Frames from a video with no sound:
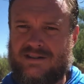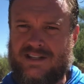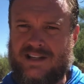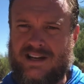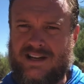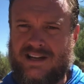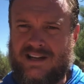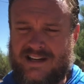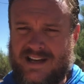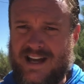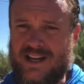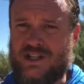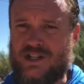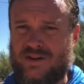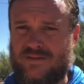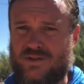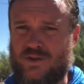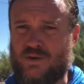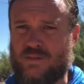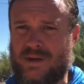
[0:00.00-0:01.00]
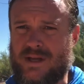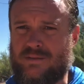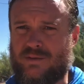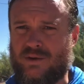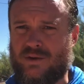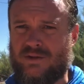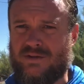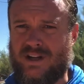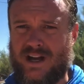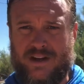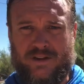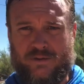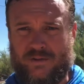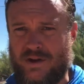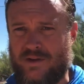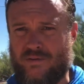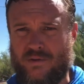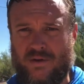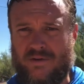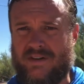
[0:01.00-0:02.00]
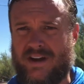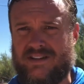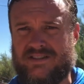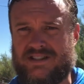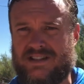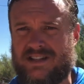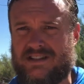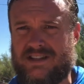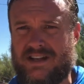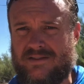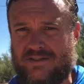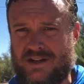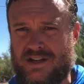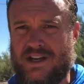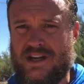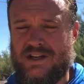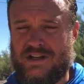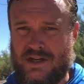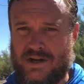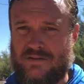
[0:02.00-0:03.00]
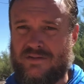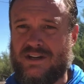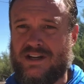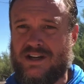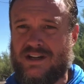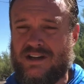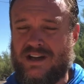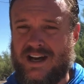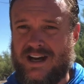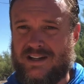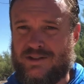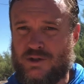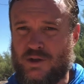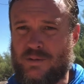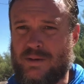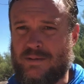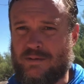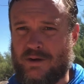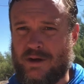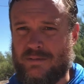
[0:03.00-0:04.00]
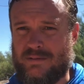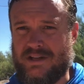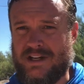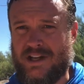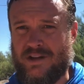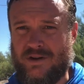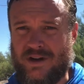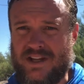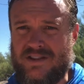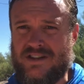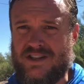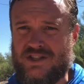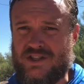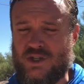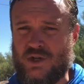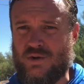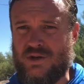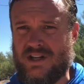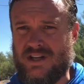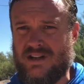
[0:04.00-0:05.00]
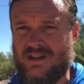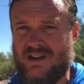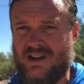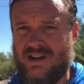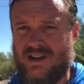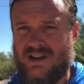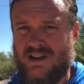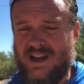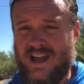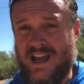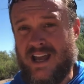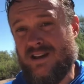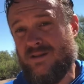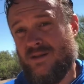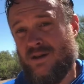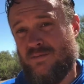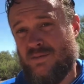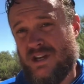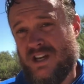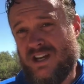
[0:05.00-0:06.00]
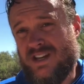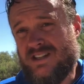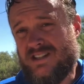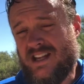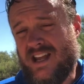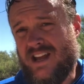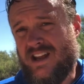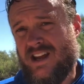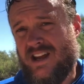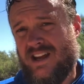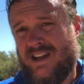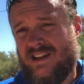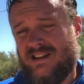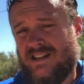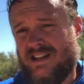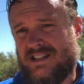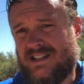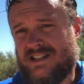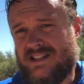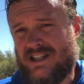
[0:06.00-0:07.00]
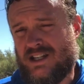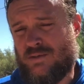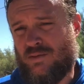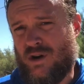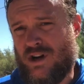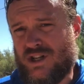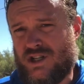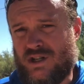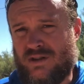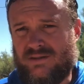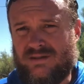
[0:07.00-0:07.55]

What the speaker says: connection of two people, not 3, 4, 5, 6, 7. You have two people coming together in this union, and because this is the expression of